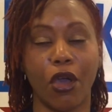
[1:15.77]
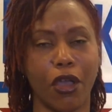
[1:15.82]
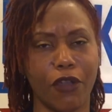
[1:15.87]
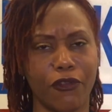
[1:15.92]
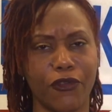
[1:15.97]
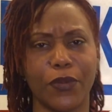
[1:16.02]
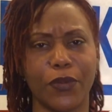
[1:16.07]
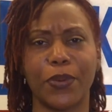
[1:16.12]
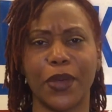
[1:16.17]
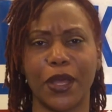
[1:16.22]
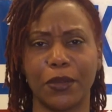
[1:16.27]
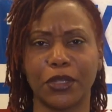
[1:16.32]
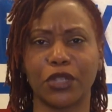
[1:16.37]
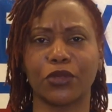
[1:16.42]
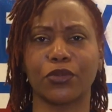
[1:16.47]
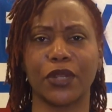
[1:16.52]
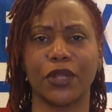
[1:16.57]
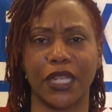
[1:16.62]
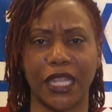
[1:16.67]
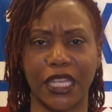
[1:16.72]
are for
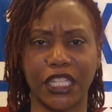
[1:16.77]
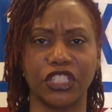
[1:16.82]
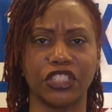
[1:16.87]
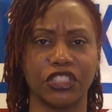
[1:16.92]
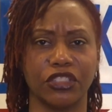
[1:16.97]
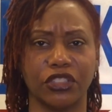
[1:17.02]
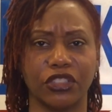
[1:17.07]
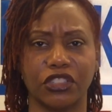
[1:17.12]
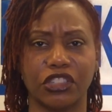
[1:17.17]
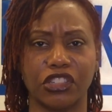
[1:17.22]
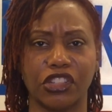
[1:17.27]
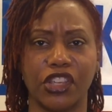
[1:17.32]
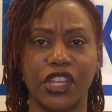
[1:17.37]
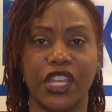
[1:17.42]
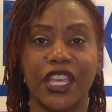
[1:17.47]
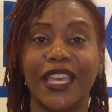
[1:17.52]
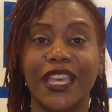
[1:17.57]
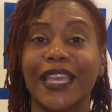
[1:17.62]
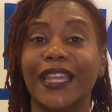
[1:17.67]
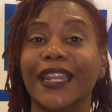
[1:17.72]
public relations
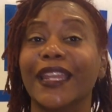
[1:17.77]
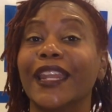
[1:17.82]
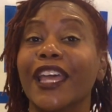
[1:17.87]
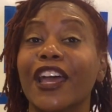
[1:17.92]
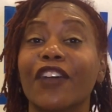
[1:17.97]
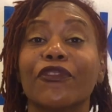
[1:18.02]
in an